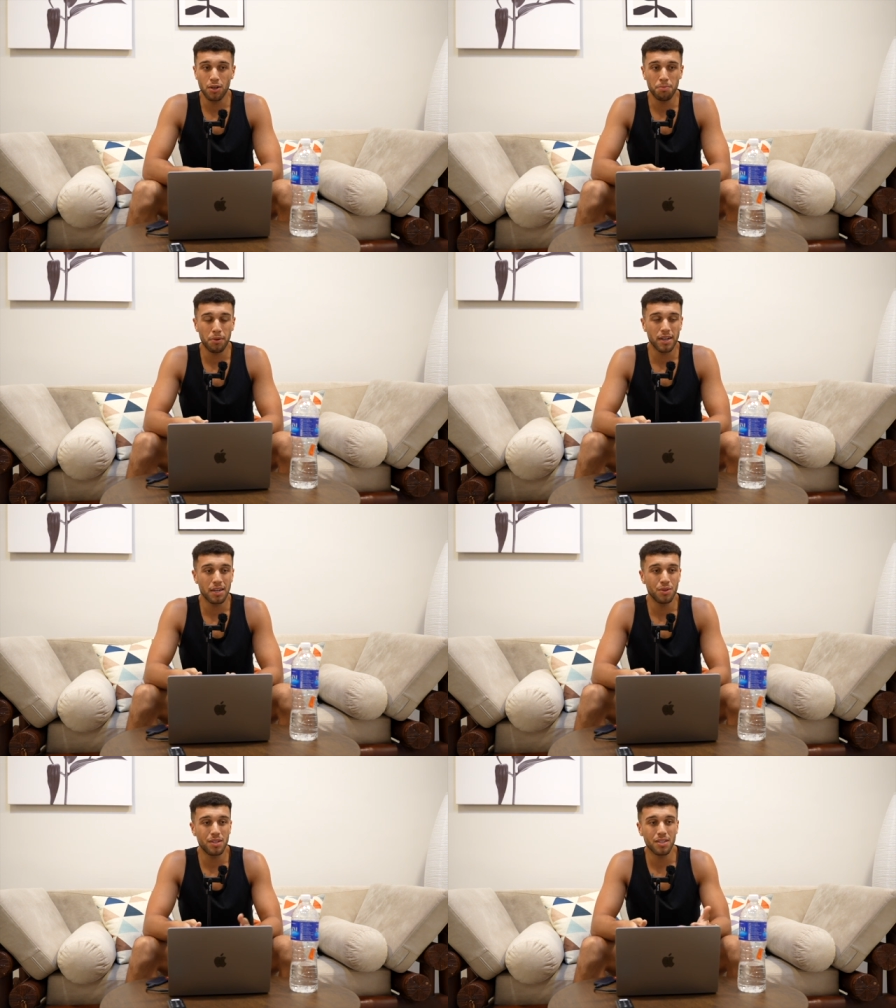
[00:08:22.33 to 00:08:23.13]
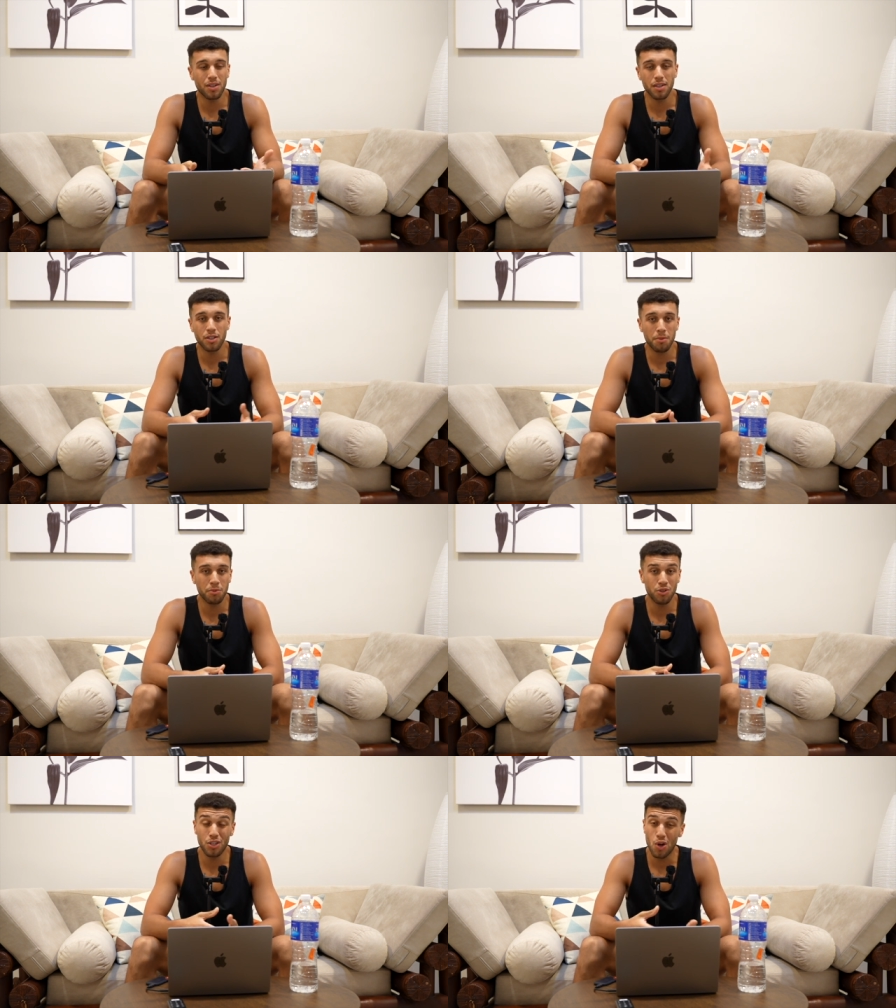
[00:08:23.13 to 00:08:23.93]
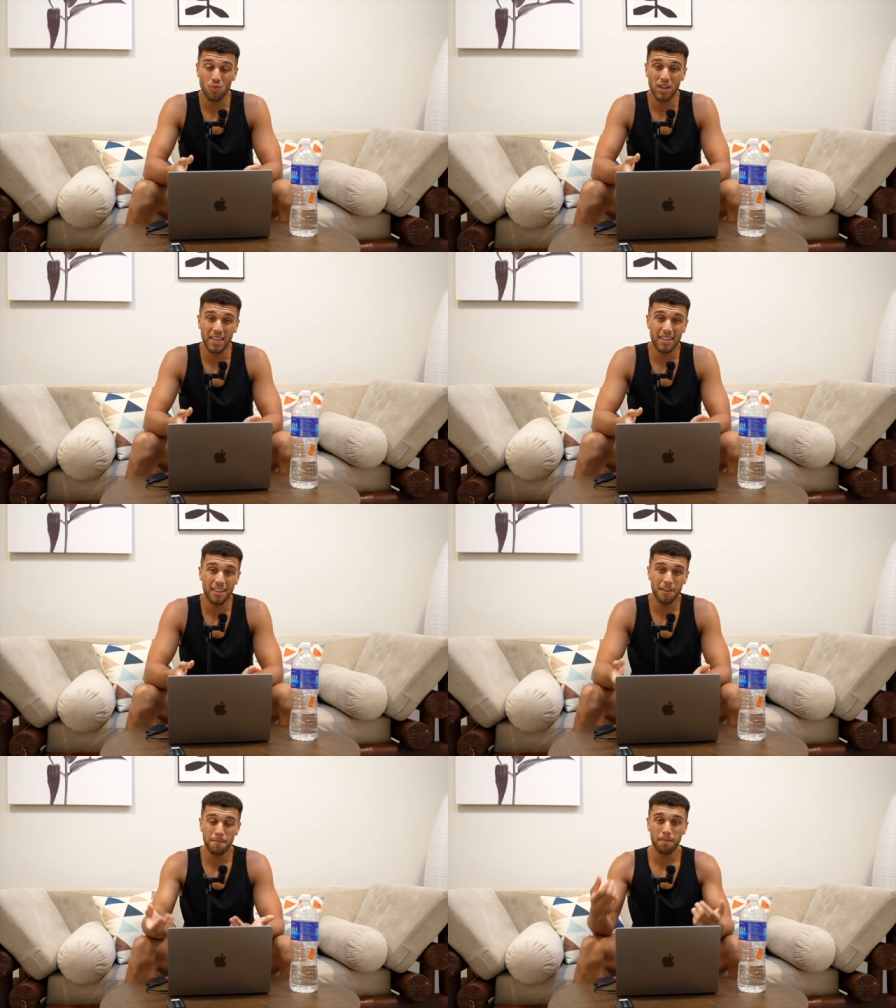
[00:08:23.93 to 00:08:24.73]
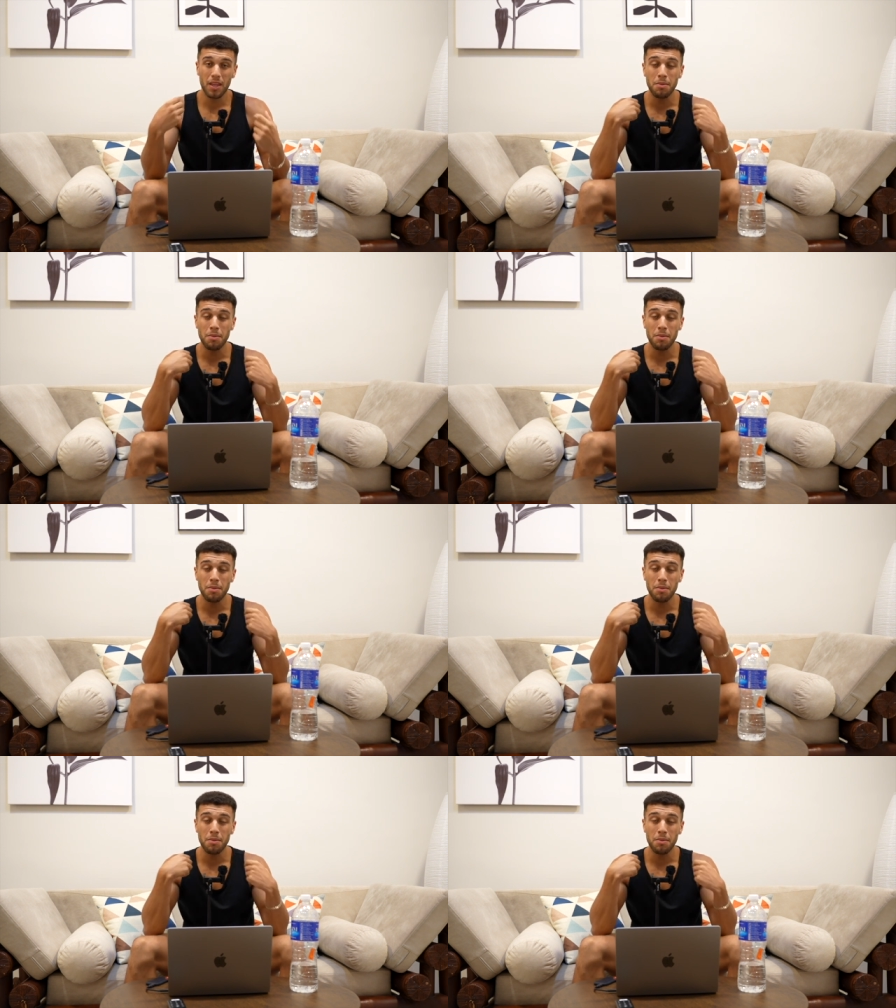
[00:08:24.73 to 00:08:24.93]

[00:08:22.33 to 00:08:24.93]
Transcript: Don't buy that new designer top because you don't really need it.